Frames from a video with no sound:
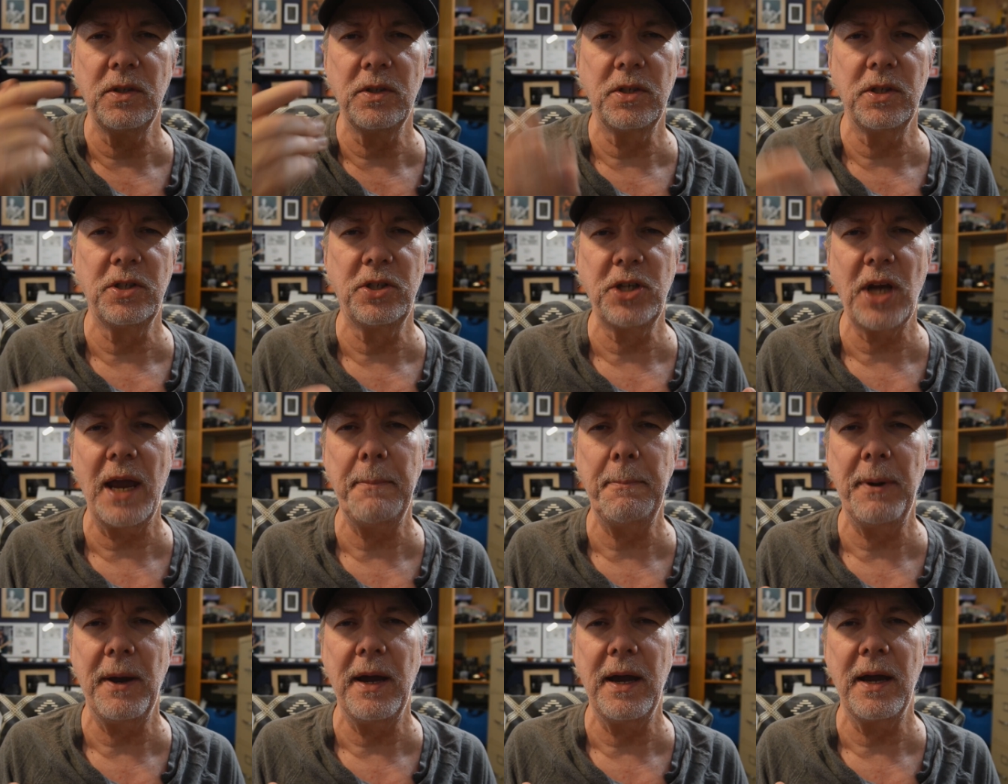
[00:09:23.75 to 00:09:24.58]

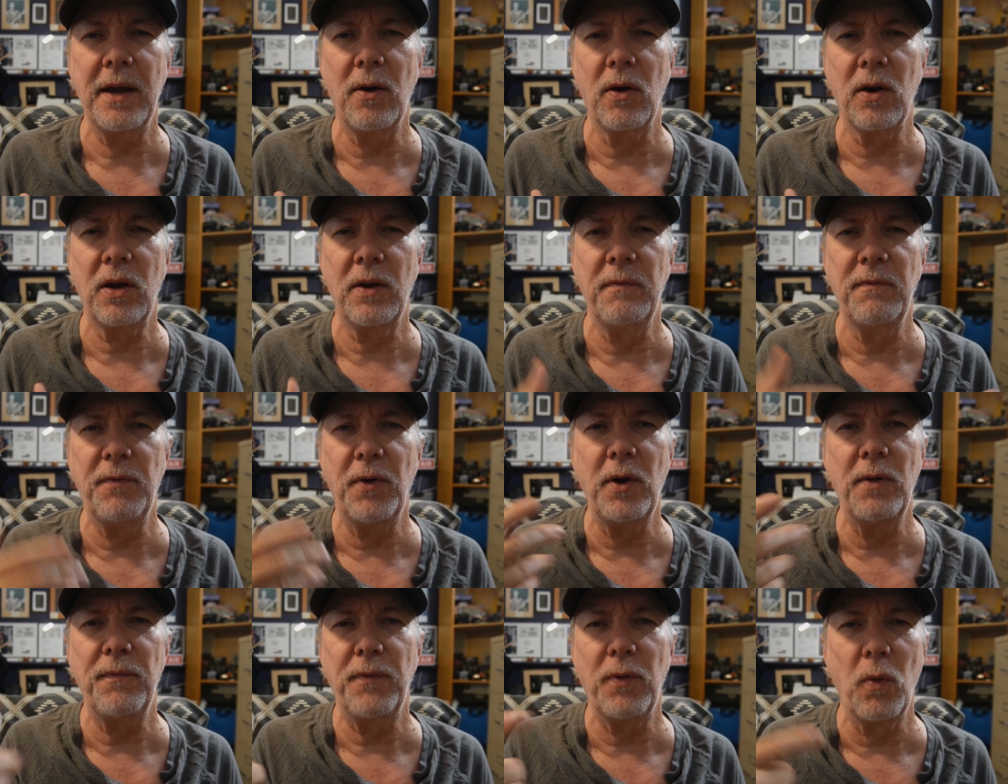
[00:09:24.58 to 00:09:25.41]
JPEG or
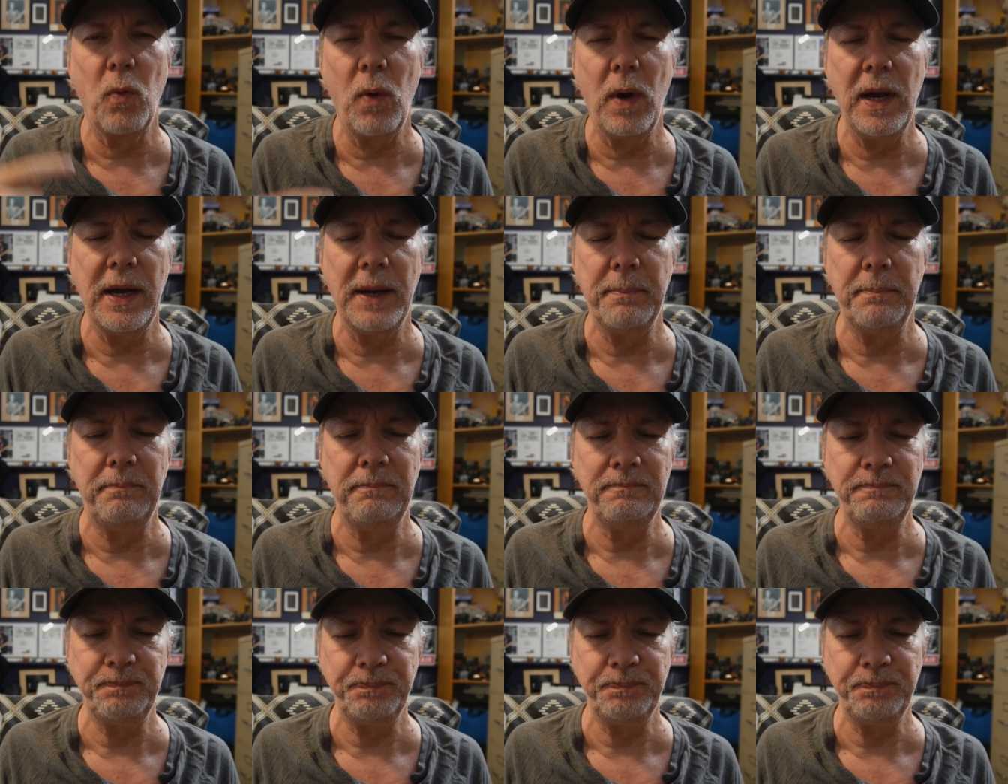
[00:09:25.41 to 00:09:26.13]
convert for web,